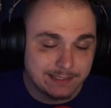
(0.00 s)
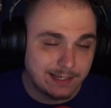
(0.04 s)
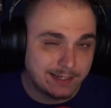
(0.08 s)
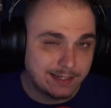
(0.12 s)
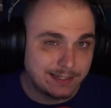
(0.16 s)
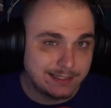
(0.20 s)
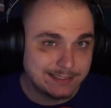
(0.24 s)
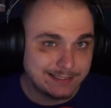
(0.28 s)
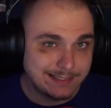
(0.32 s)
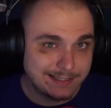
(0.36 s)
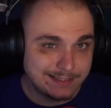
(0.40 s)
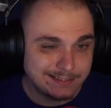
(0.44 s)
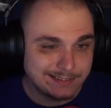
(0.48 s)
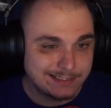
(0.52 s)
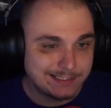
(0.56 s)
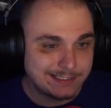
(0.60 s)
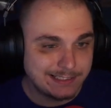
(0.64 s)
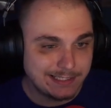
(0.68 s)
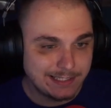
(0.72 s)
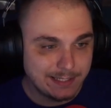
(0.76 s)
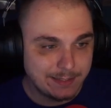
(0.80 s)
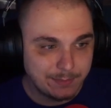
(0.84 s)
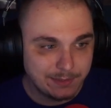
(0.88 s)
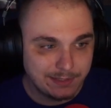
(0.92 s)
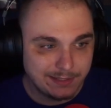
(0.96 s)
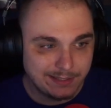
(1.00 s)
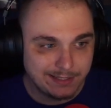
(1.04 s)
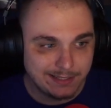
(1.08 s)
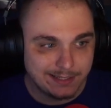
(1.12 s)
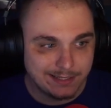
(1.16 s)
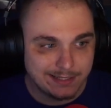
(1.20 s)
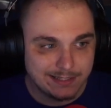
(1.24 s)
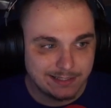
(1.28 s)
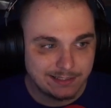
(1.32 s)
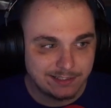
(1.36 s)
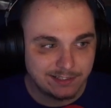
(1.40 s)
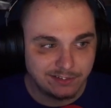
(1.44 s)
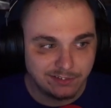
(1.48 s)
guys, that seemingly
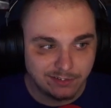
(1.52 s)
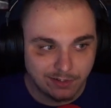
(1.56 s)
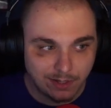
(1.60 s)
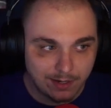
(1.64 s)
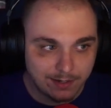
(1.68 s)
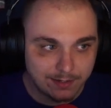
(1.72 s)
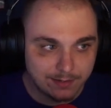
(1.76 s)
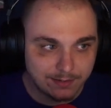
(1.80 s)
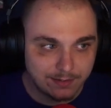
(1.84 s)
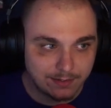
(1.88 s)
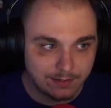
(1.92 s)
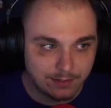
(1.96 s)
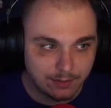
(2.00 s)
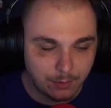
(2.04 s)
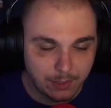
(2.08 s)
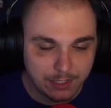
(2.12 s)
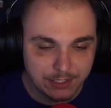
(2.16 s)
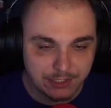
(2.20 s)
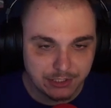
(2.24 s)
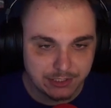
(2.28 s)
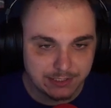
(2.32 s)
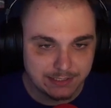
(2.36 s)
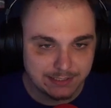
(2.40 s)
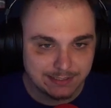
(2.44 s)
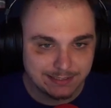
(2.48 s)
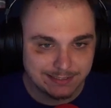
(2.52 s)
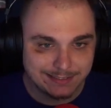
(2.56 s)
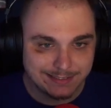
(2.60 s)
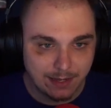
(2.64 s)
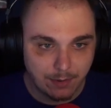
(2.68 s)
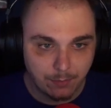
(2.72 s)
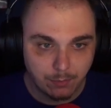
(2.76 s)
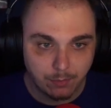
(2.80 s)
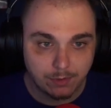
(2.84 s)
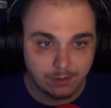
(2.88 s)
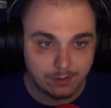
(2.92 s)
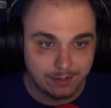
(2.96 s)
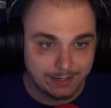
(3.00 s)
is a lot of the questions that
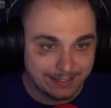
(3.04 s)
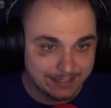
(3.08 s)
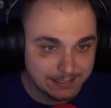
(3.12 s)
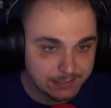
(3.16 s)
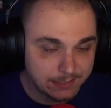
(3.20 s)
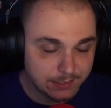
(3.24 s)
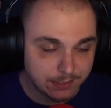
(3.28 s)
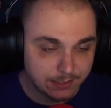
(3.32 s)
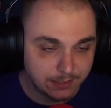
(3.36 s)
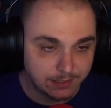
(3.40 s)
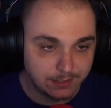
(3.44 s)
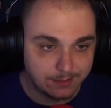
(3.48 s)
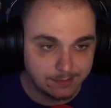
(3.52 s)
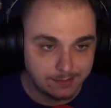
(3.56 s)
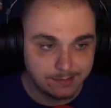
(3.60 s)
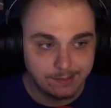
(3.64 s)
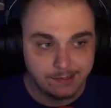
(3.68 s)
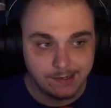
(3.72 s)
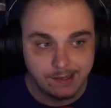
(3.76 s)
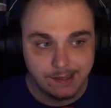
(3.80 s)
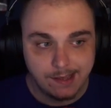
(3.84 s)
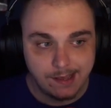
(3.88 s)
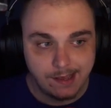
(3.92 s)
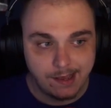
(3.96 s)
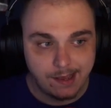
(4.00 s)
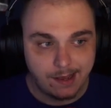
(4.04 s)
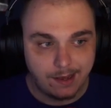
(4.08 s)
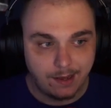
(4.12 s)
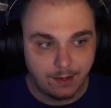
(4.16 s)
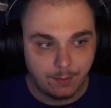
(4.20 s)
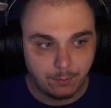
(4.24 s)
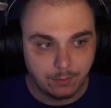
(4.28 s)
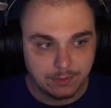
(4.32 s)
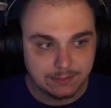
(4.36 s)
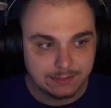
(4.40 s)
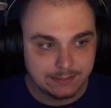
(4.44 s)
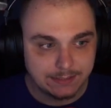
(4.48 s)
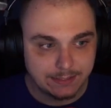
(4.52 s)
were answered.
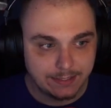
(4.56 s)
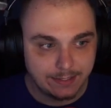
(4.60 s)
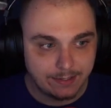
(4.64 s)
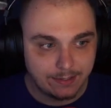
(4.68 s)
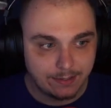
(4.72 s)
Once again,